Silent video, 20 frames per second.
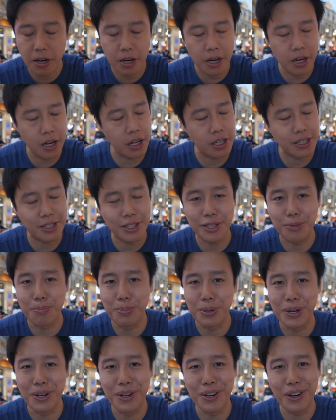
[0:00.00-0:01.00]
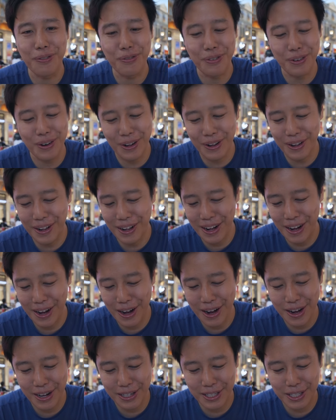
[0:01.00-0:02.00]
oh, it's just beautiful.
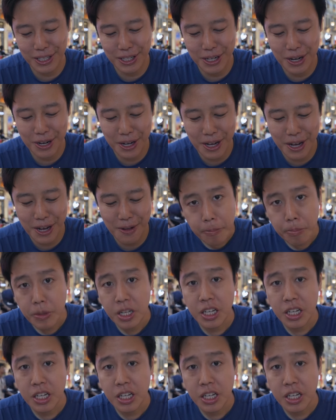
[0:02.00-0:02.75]
Oh, it's so good.